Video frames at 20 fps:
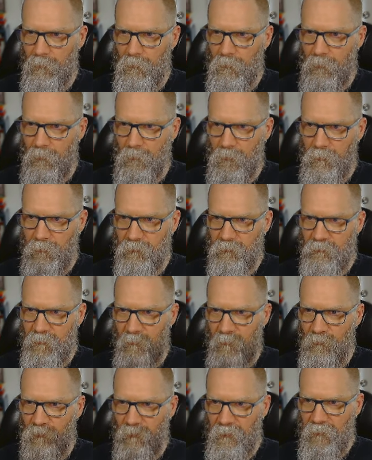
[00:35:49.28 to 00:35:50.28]
launch
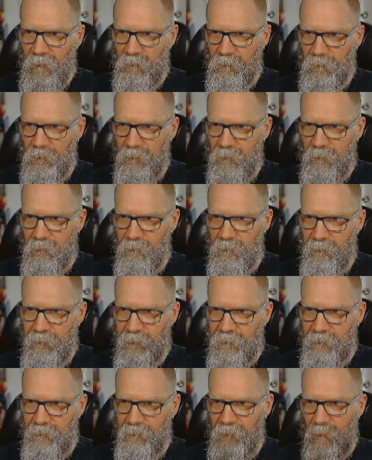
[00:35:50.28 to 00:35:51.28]
template
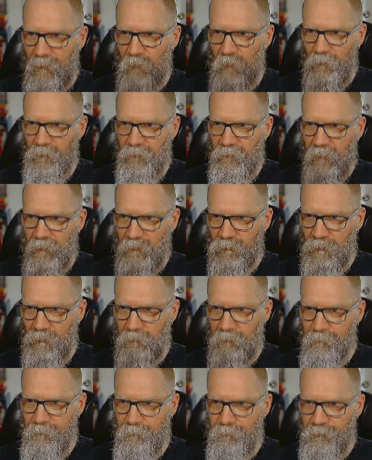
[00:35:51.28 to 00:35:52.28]
demo session.
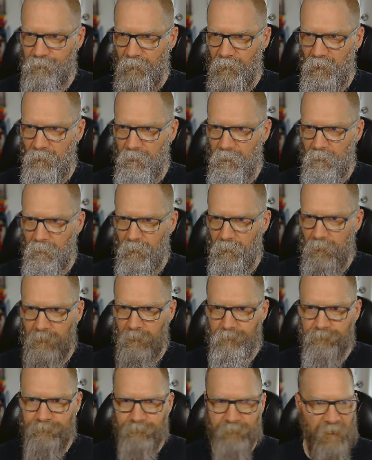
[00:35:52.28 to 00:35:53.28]
Okay.
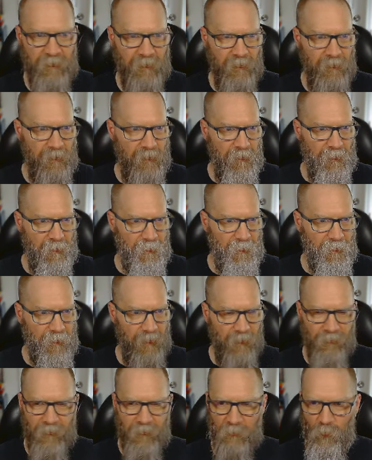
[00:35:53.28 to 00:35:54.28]

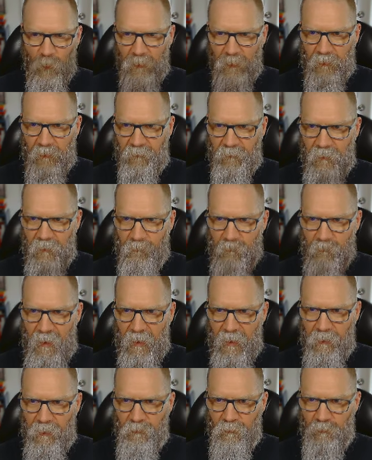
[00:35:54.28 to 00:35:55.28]
And then we're going to say
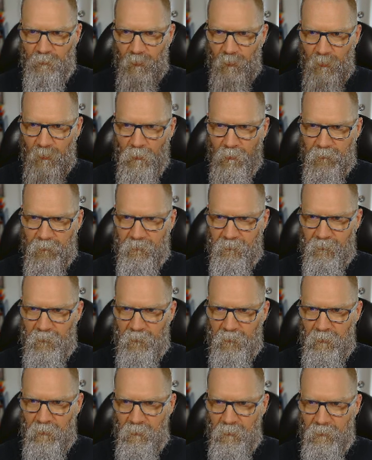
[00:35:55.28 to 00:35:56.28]
managed
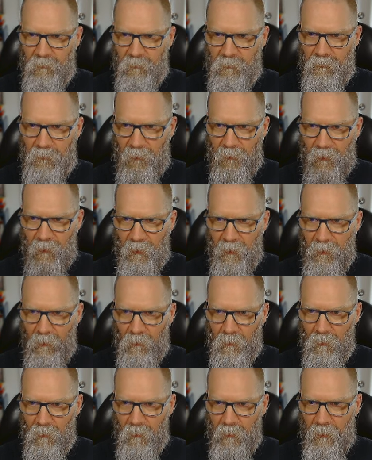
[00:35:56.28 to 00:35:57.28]
policy
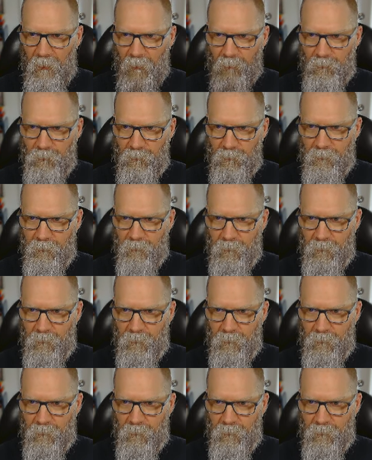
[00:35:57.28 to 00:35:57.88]
ARNs.